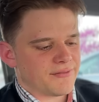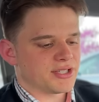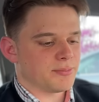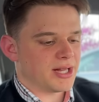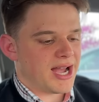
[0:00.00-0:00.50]

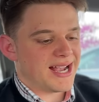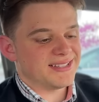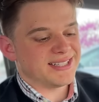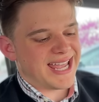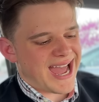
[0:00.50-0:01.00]

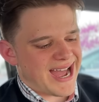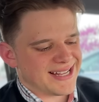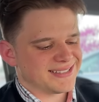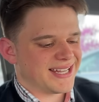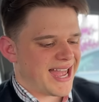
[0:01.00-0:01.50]
supplies,
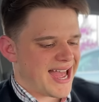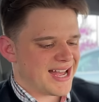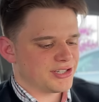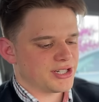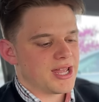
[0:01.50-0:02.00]
gas,
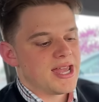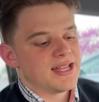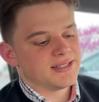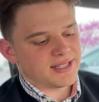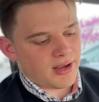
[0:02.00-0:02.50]
cash,
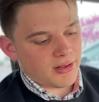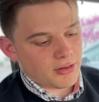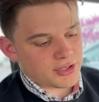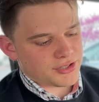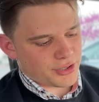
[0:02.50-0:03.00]

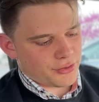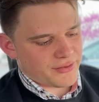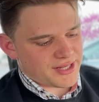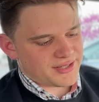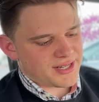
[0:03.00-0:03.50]
cellular
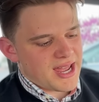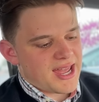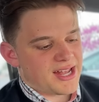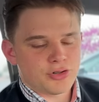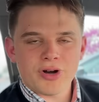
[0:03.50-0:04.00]
service,
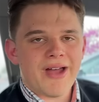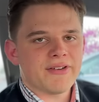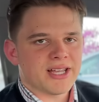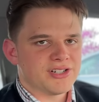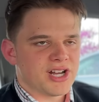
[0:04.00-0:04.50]
and
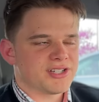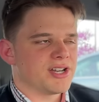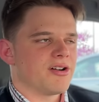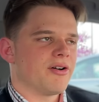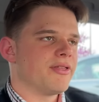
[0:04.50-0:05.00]
traffic
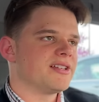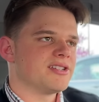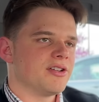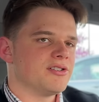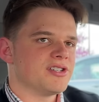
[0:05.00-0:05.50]
congestion are things
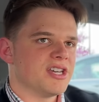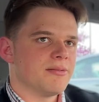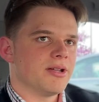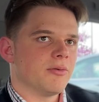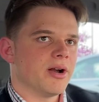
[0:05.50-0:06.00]
that you just need to
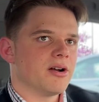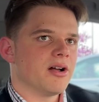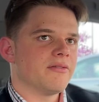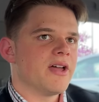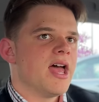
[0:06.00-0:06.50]
be aware
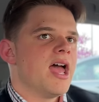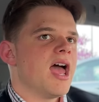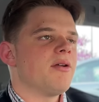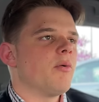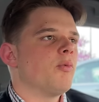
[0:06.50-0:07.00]
of.
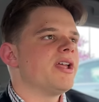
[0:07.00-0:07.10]
And we